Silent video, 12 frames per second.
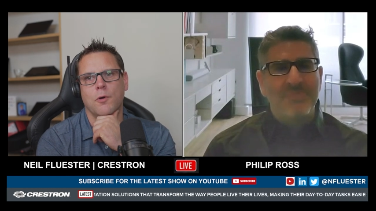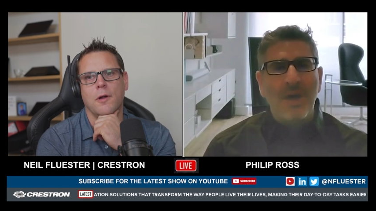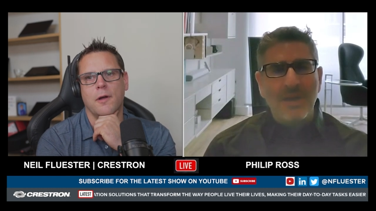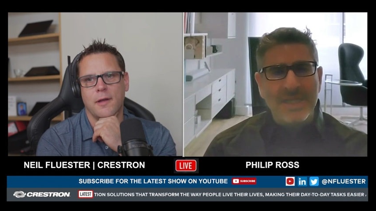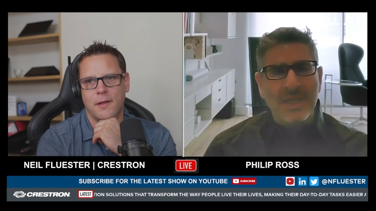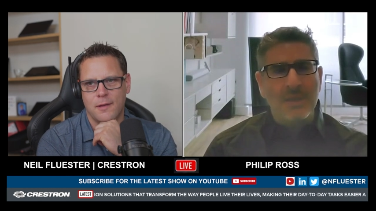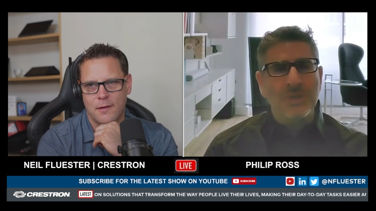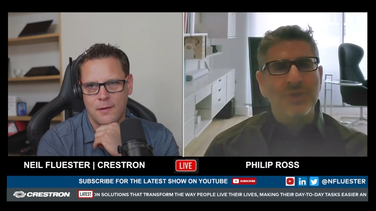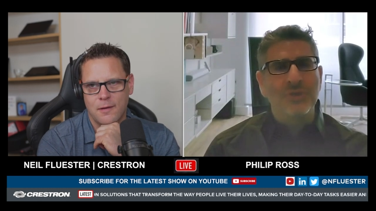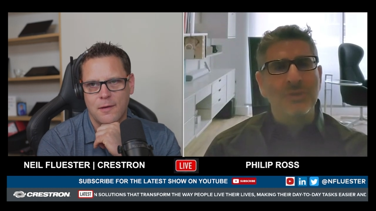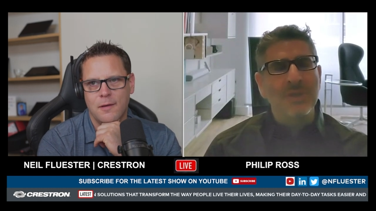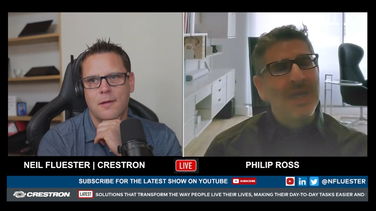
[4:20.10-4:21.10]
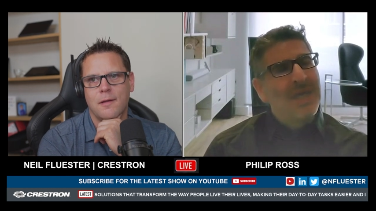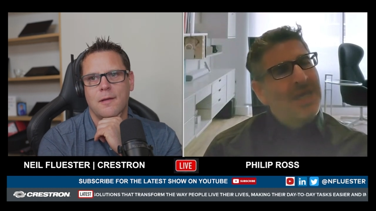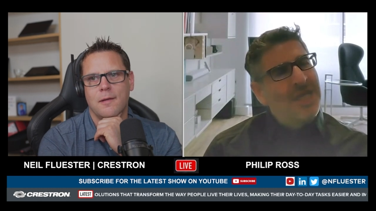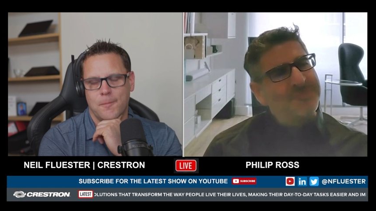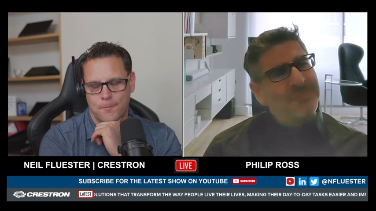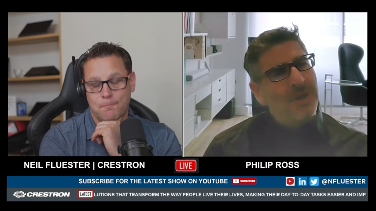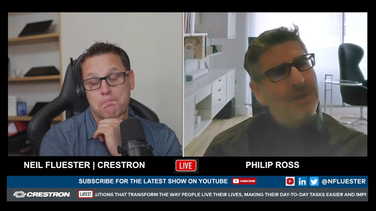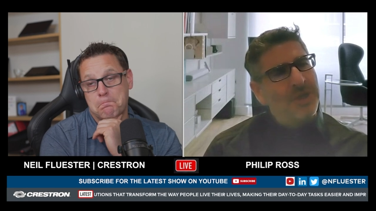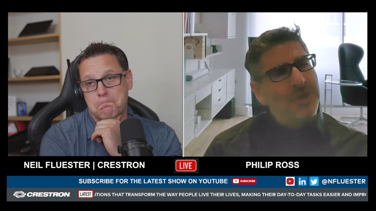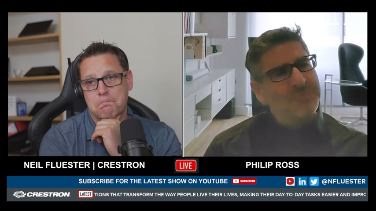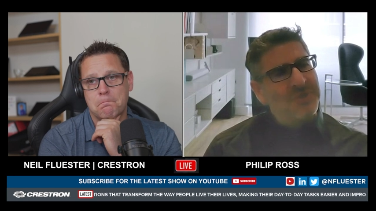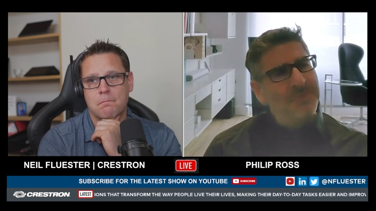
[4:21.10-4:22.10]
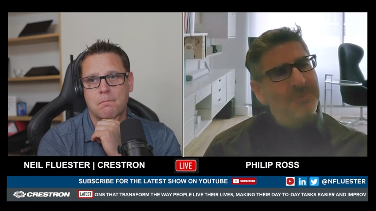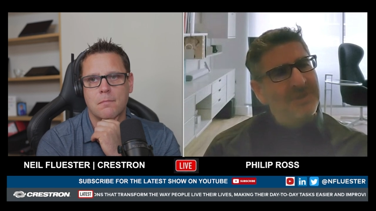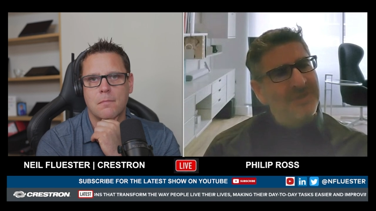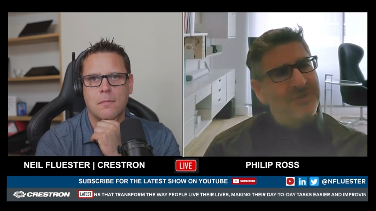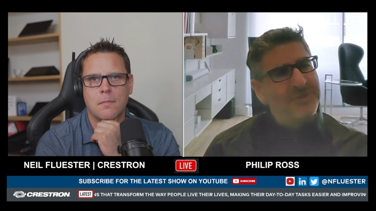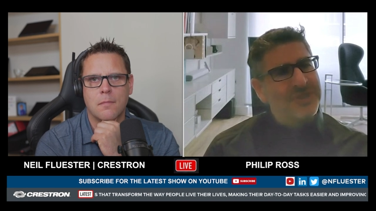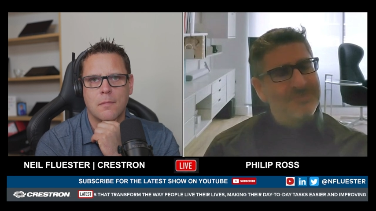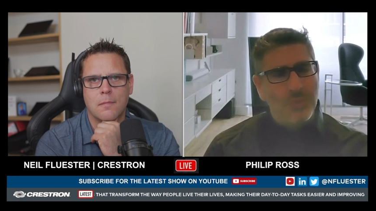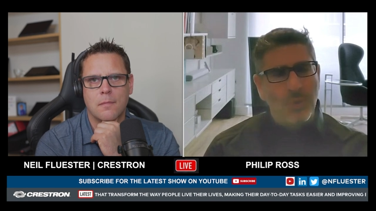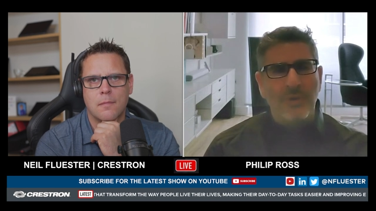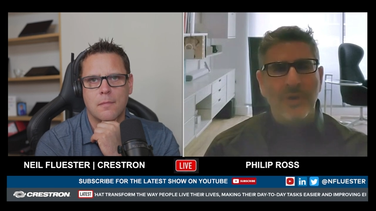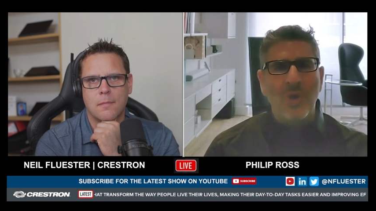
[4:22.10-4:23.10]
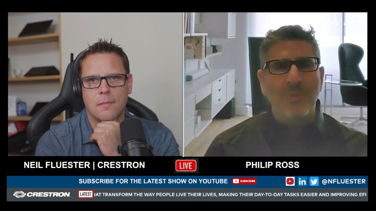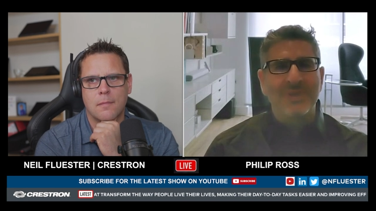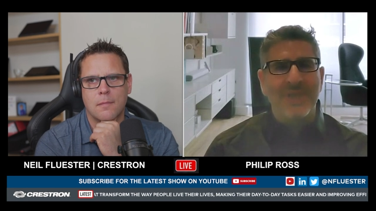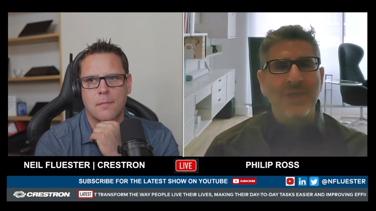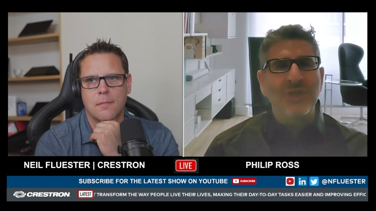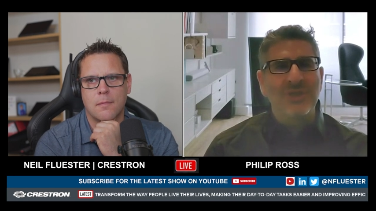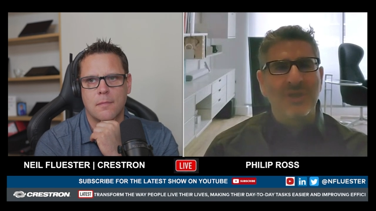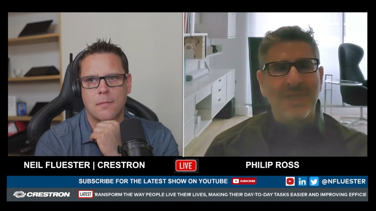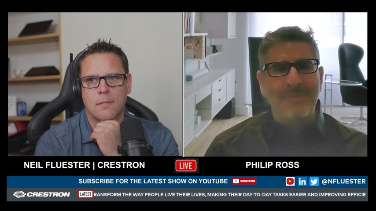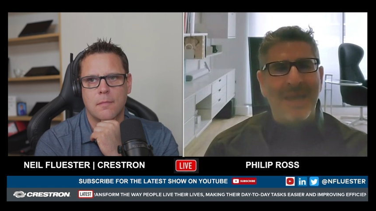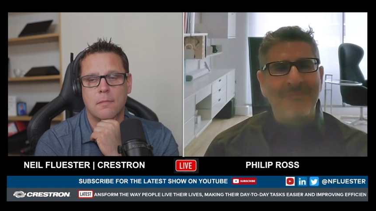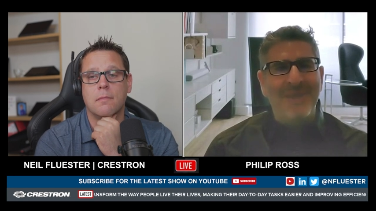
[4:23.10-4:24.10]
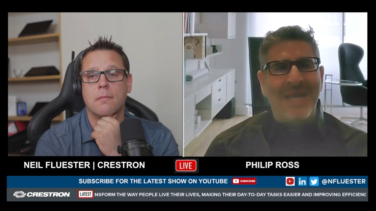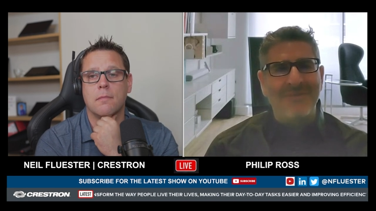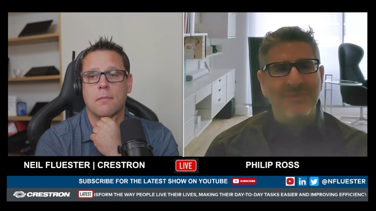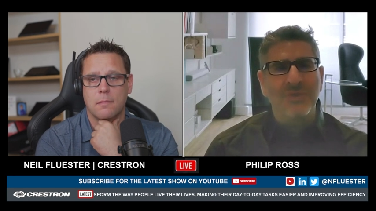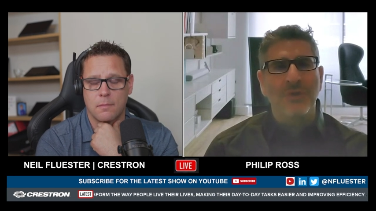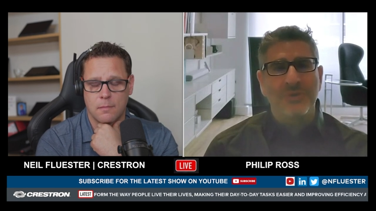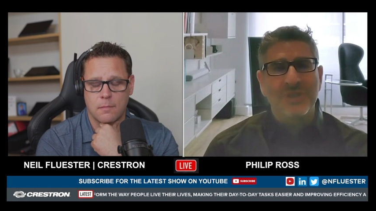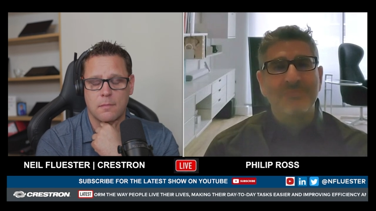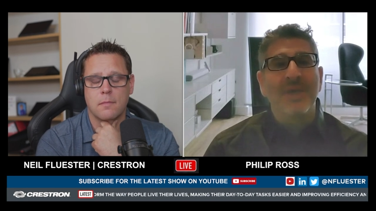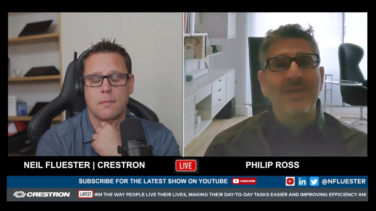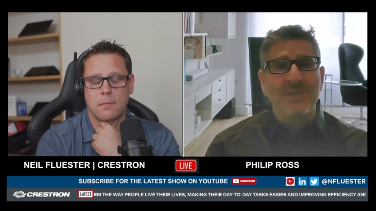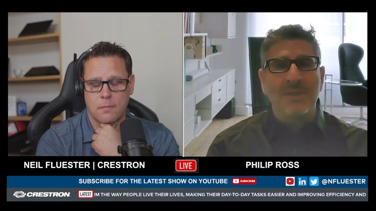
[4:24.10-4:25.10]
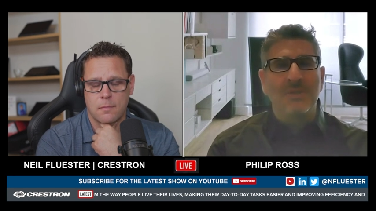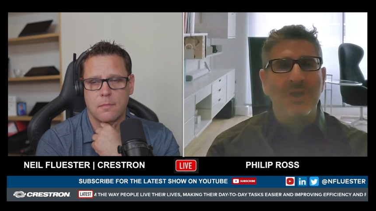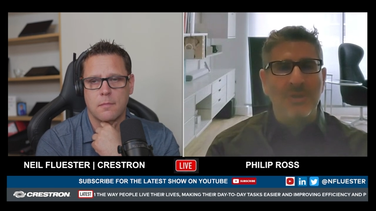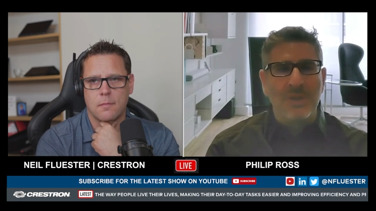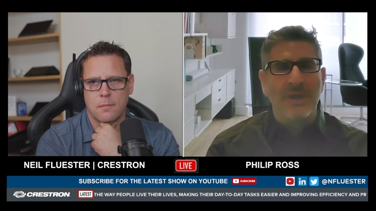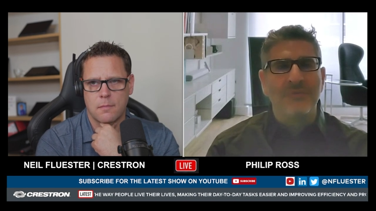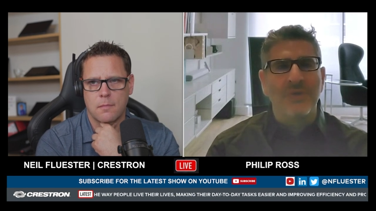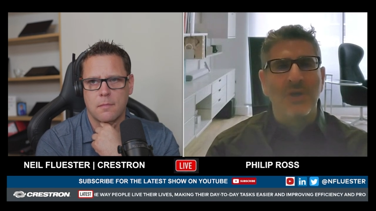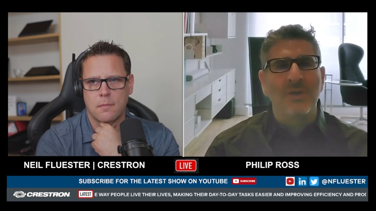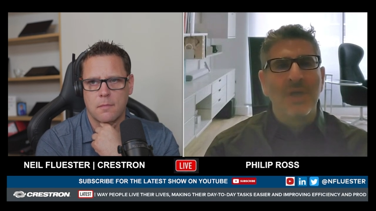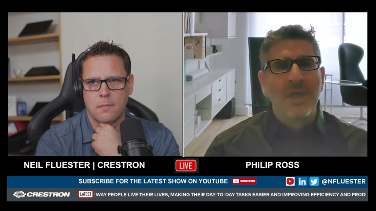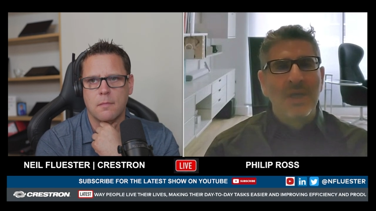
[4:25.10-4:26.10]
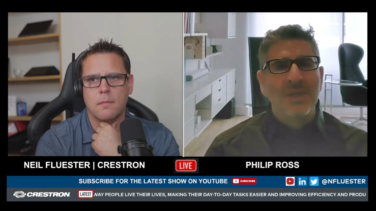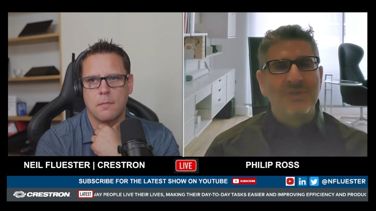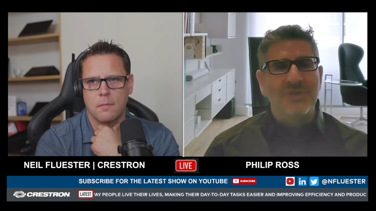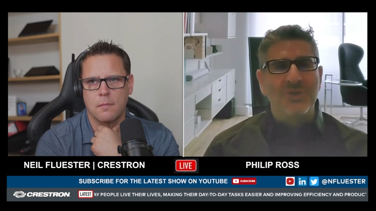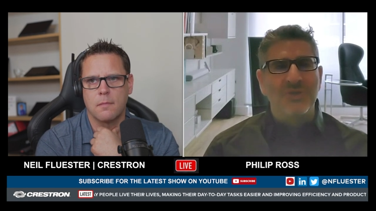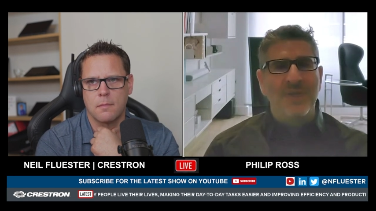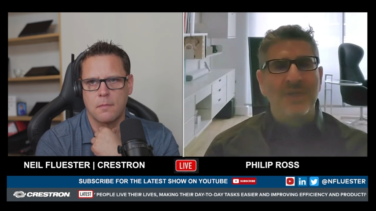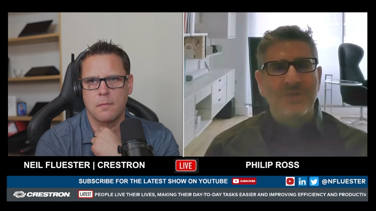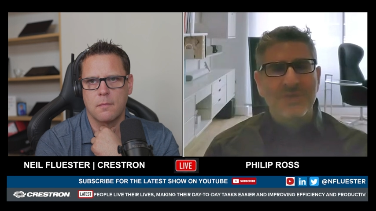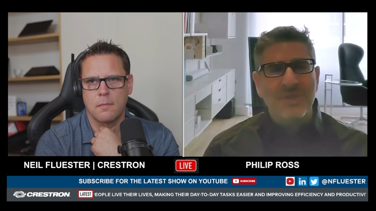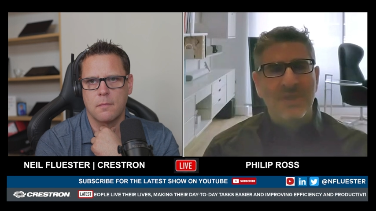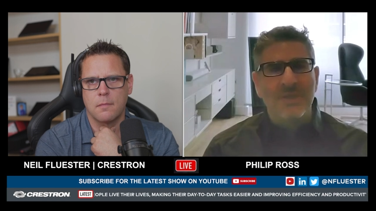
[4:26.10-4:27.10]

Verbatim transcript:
Speaker 1: right. partly cultural. It's partly because people live in smaller accommodation and they maybe haven't got the space that you and I have got to do this.